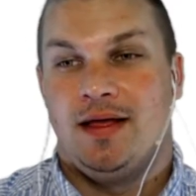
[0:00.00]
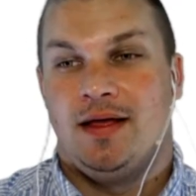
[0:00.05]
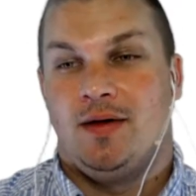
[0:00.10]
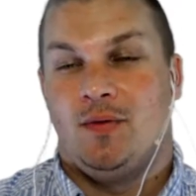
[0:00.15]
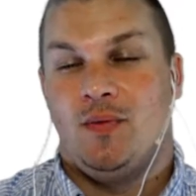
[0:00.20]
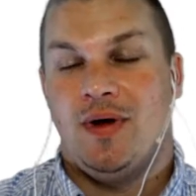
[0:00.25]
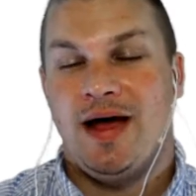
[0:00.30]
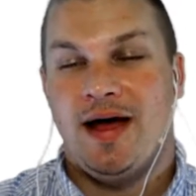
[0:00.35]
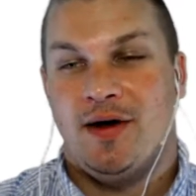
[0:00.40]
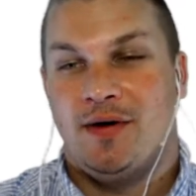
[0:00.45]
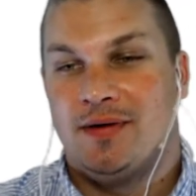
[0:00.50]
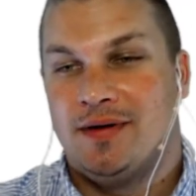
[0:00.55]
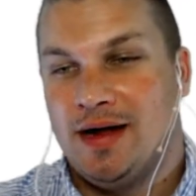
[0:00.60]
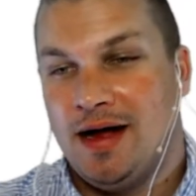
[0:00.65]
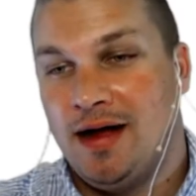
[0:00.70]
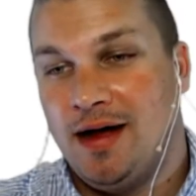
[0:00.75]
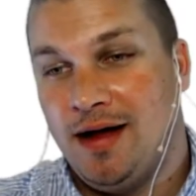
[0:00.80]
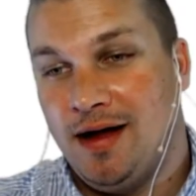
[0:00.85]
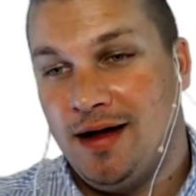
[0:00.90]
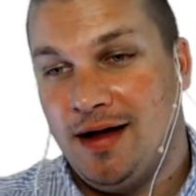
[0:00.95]
Wow.
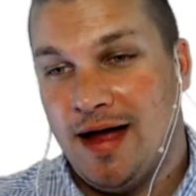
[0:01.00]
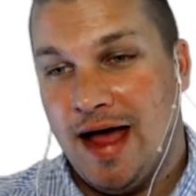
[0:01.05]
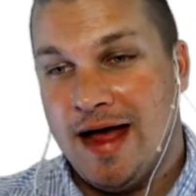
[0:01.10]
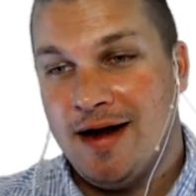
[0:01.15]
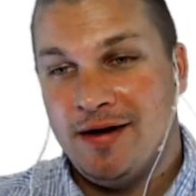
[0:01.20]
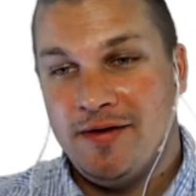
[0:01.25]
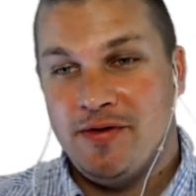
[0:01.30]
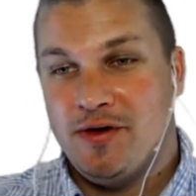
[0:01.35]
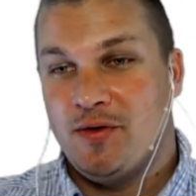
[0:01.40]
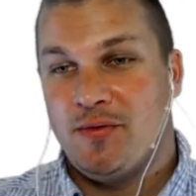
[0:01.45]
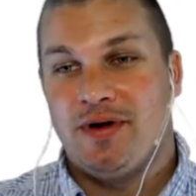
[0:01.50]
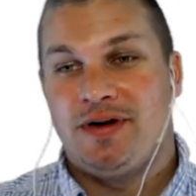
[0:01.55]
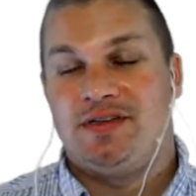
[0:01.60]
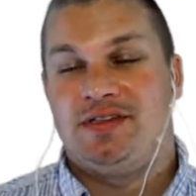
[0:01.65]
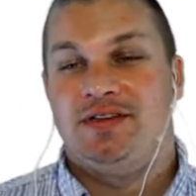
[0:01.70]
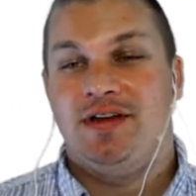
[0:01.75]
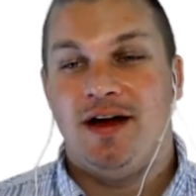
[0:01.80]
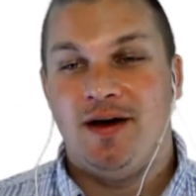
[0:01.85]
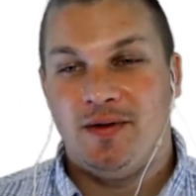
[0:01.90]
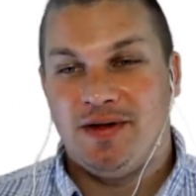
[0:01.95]
I don't even know where to
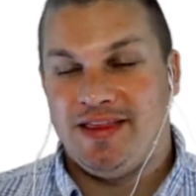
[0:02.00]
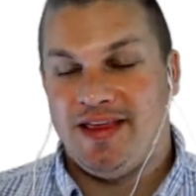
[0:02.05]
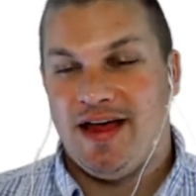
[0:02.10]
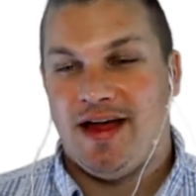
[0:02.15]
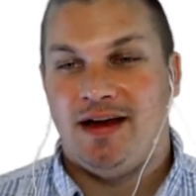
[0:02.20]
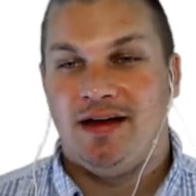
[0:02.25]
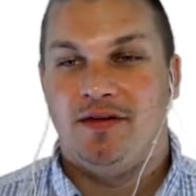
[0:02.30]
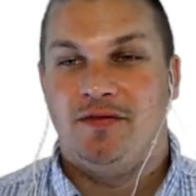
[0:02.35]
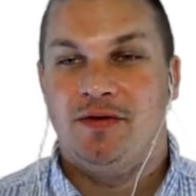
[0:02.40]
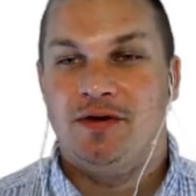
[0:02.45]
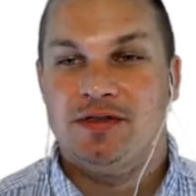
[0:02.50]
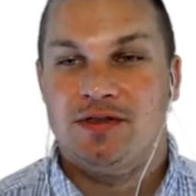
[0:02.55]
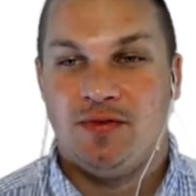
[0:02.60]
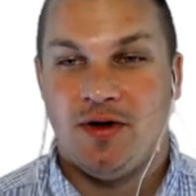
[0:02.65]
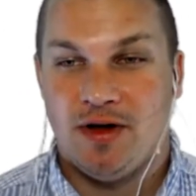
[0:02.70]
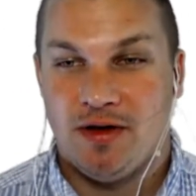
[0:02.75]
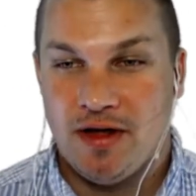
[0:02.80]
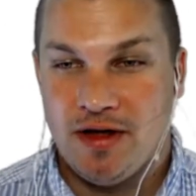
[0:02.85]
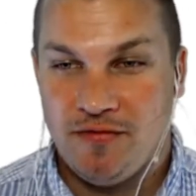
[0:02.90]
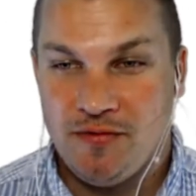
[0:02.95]
start with that. First of
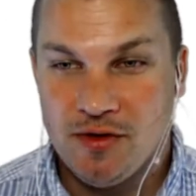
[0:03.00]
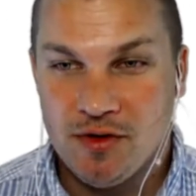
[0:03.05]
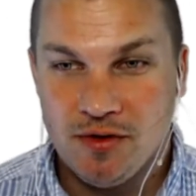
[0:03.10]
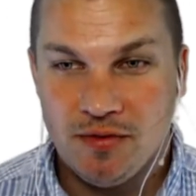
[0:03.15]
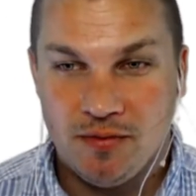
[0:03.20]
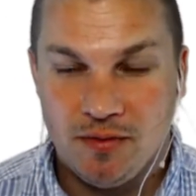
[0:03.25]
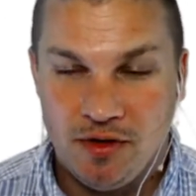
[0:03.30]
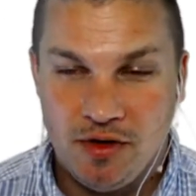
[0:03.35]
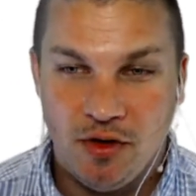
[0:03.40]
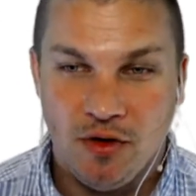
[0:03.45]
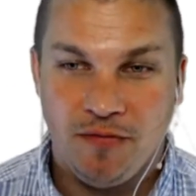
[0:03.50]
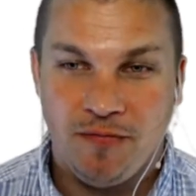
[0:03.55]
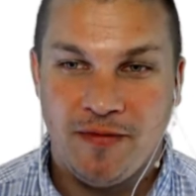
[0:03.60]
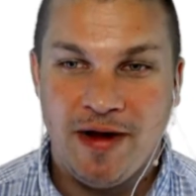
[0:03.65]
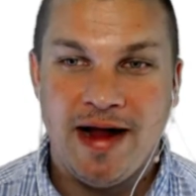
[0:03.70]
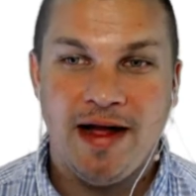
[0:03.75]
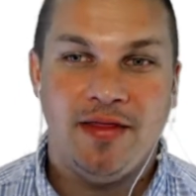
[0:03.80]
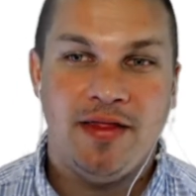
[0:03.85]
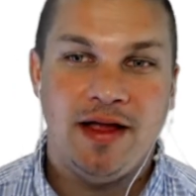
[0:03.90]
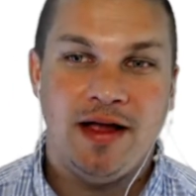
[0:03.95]
all, if you're
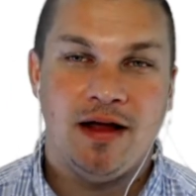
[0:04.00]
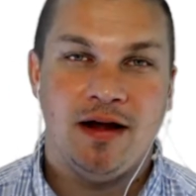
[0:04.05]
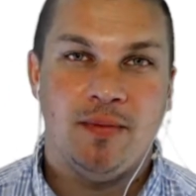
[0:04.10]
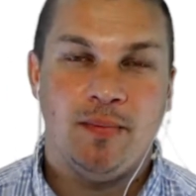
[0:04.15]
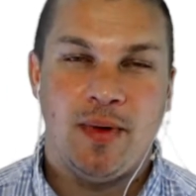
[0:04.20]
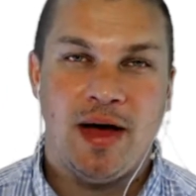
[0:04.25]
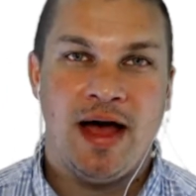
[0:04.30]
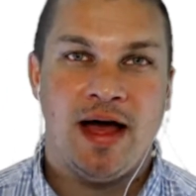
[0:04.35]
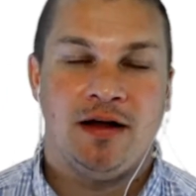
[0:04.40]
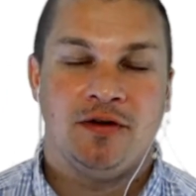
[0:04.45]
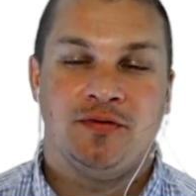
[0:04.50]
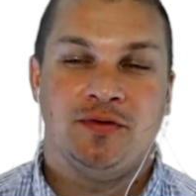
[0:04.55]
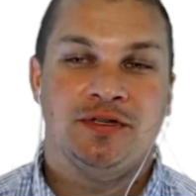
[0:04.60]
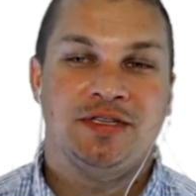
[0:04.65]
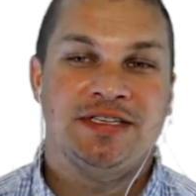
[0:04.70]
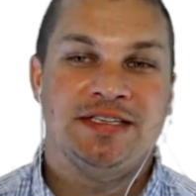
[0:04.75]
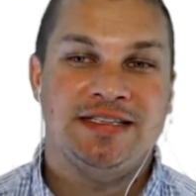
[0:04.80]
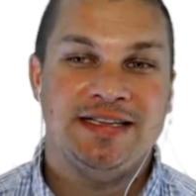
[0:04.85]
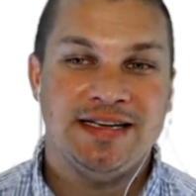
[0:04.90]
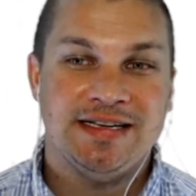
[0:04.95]
filing on a bond for
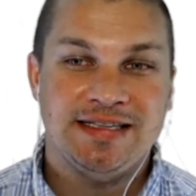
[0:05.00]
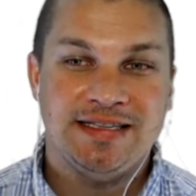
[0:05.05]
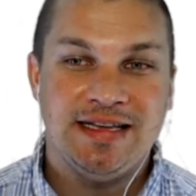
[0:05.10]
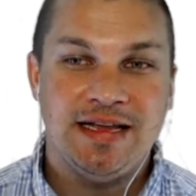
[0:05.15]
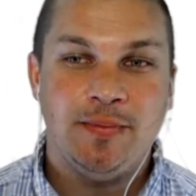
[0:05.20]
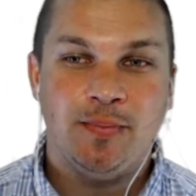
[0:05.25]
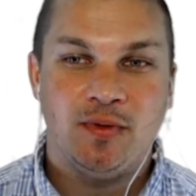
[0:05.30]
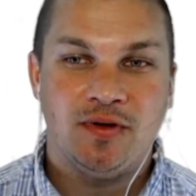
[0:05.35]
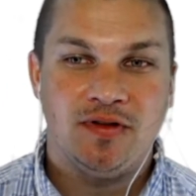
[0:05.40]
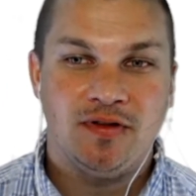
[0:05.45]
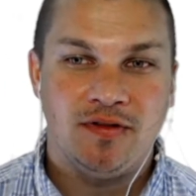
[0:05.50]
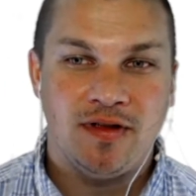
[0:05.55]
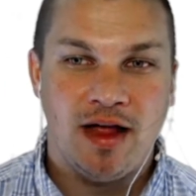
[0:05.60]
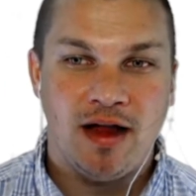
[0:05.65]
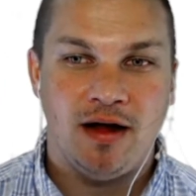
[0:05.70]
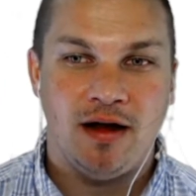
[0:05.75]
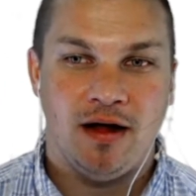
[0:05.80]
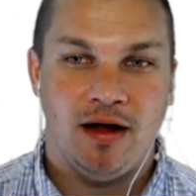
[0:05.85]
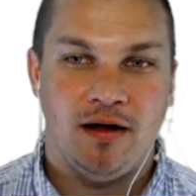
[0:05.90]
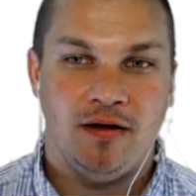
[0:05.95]

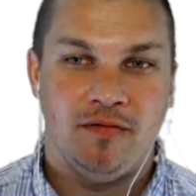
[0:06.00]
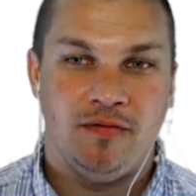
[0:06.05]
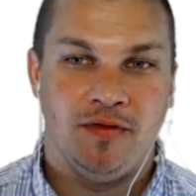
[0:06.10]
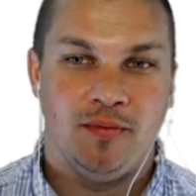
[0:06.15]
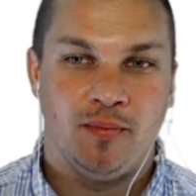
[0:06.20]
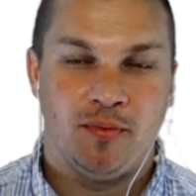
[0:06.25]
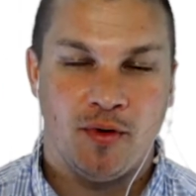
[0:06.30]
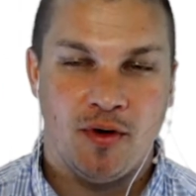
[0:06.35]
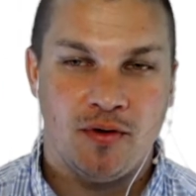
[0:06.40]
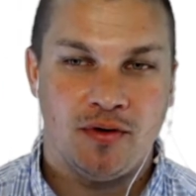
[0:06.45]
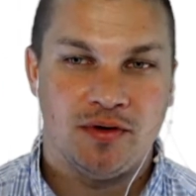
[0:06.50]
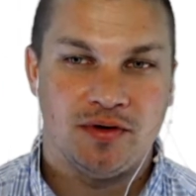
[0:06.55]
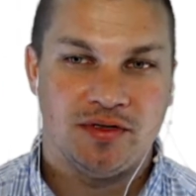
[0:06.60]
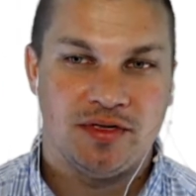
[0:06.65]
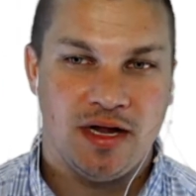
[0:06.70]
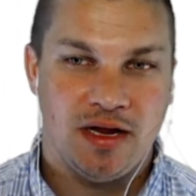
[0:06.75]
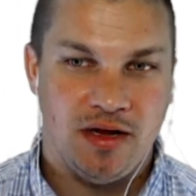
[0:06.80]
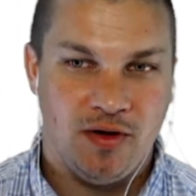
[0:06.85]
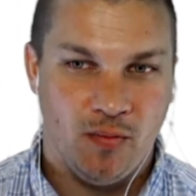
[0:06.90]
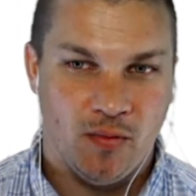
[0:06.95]
60% of the brokers
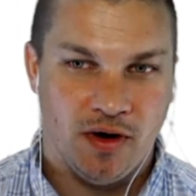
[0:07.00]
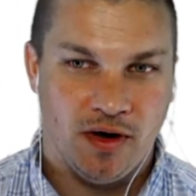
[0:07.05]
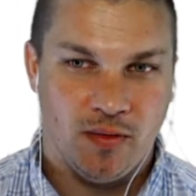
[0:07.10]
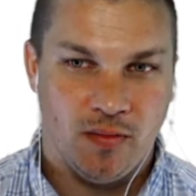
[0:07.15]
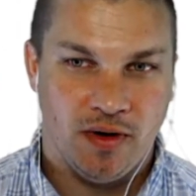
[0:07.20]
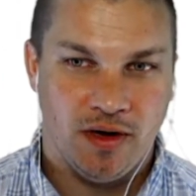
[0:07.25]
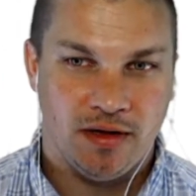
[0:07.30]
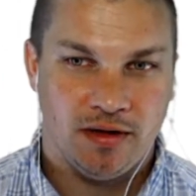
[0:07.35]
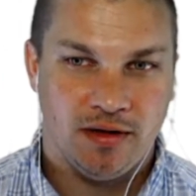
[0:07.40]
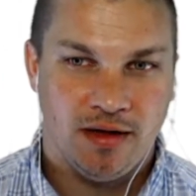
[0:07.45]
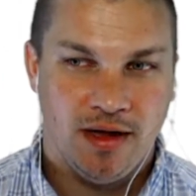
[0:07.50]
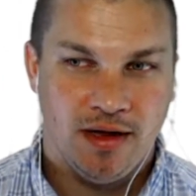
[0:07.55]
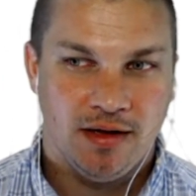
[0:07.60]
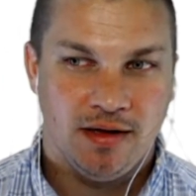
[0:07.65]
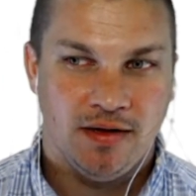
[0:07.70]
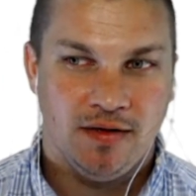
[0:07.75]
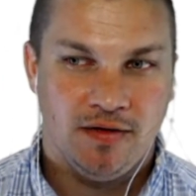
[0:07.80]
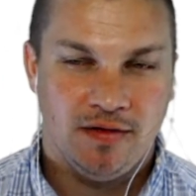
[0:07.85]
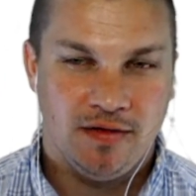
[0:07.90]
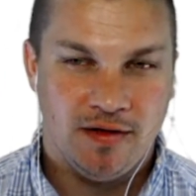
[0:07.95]
that you work with,
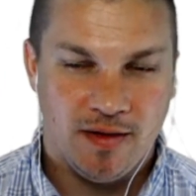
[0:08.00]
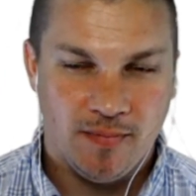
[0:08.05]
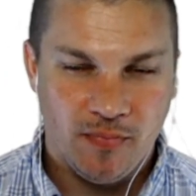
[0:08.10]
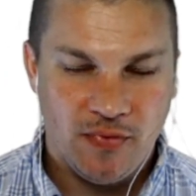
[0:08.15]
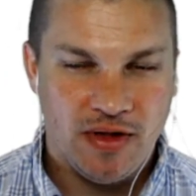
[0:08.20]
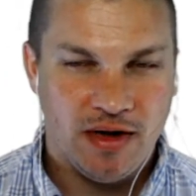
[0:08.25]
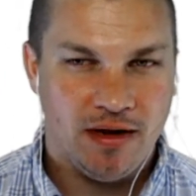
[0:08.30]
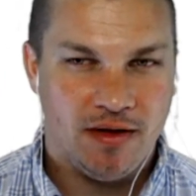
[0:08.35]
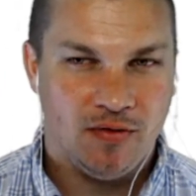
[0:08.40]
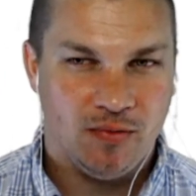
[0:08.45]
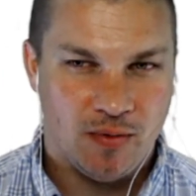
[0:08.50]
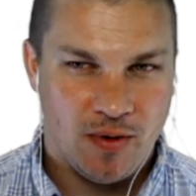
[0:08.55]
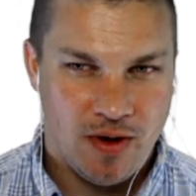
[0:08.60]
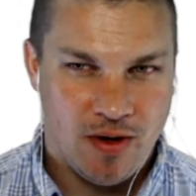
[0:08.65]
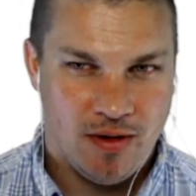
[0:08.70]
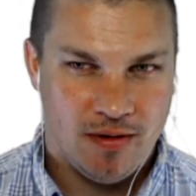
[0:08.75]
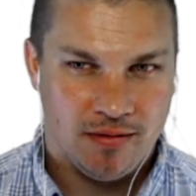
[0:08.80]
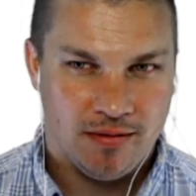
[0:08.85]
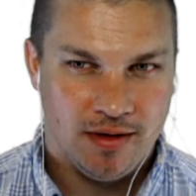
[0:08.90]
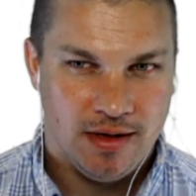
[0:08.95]
something is
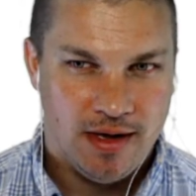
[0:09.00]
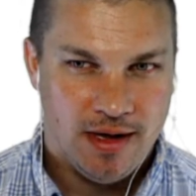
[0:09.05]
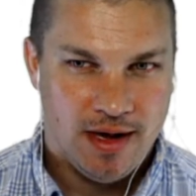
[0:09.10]
wrong.